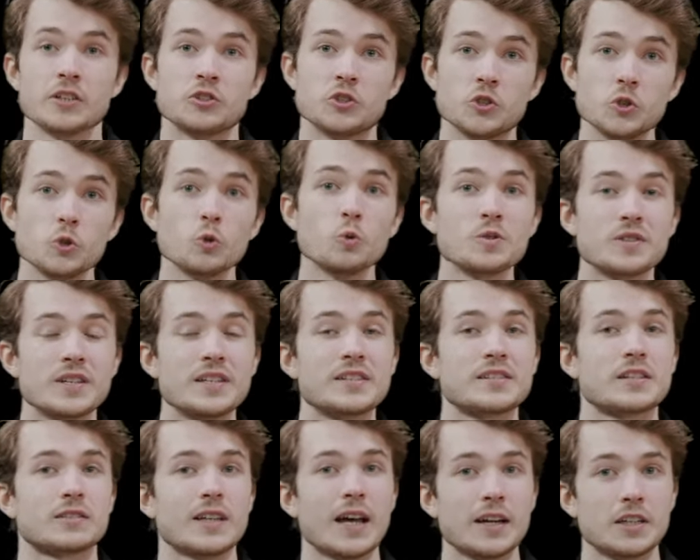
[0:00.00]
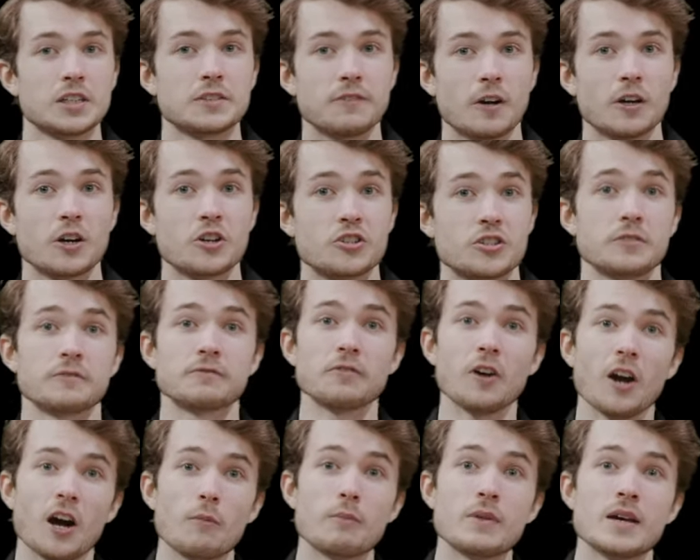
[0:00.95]
use the select function
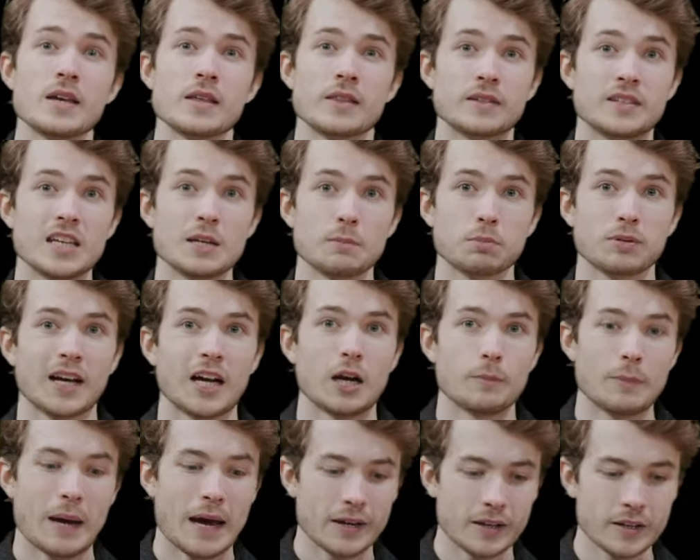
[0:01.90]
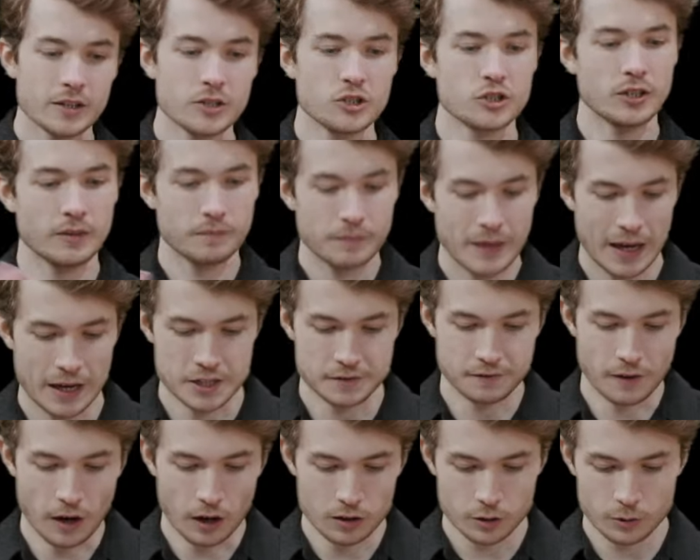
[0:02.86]
from the dplyr package as
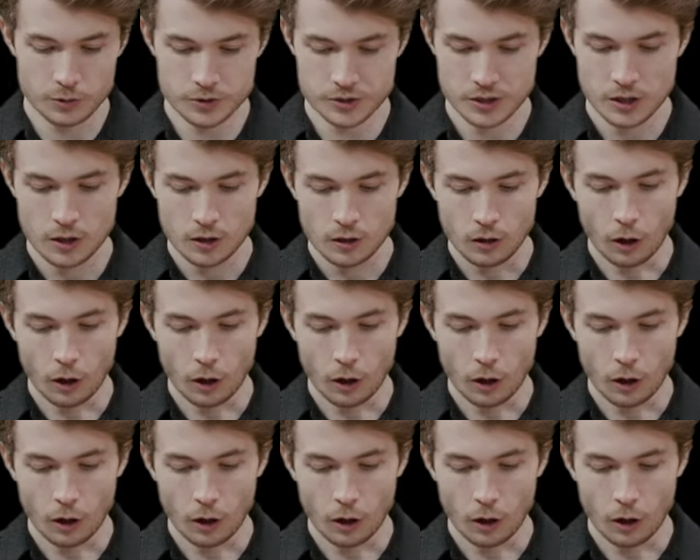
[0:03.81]
follows.